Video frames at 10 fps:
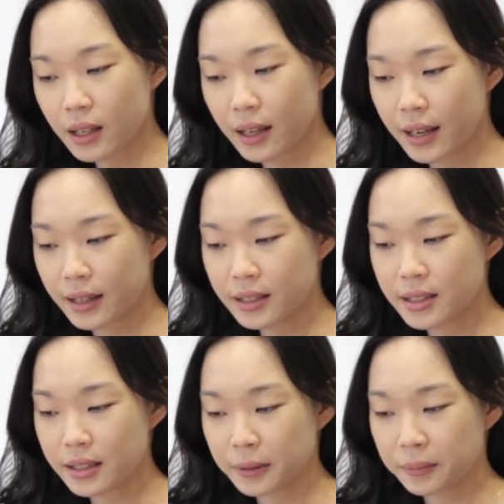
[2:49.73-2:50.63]
And
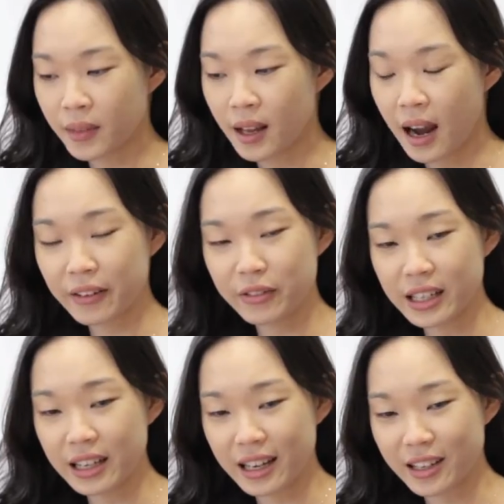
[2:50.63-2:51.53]
I
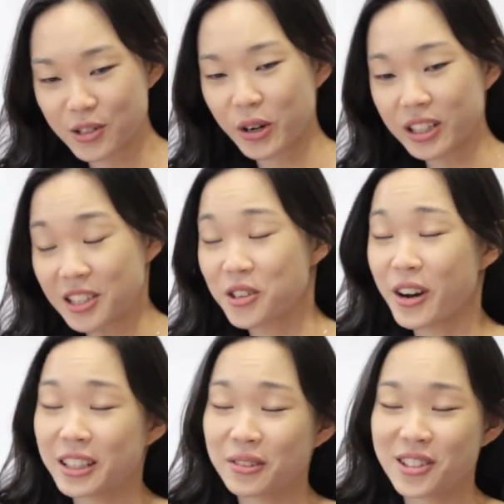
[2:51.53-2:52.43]
really enjoyed
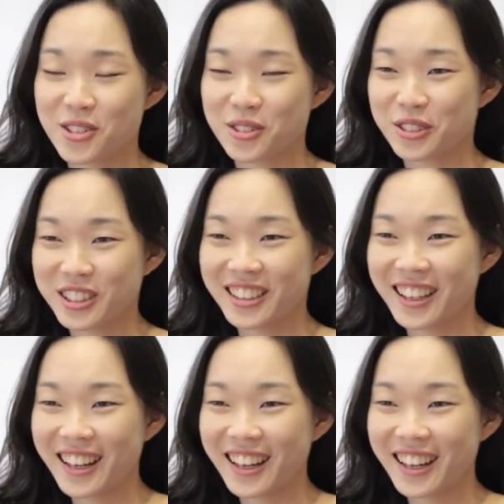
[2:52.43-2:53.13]
interacting with the children,